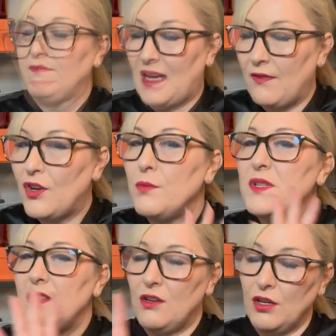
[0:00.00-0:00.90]
I've come
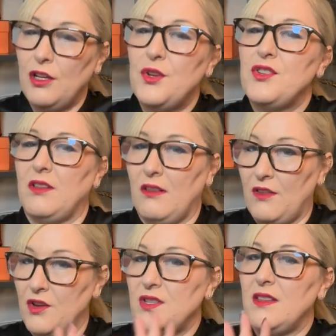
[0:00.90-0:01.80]
to the conclusion that
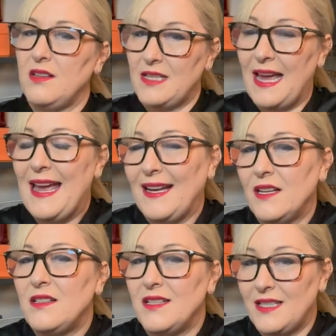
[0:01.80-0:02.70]
those are the 10
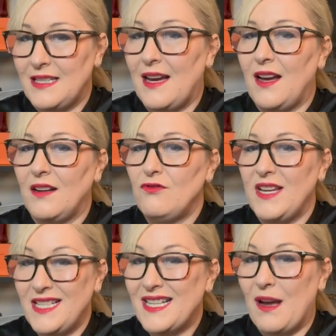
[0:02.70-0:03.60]
to
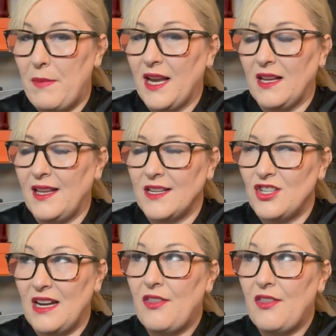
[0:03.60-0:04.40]
restart my collection.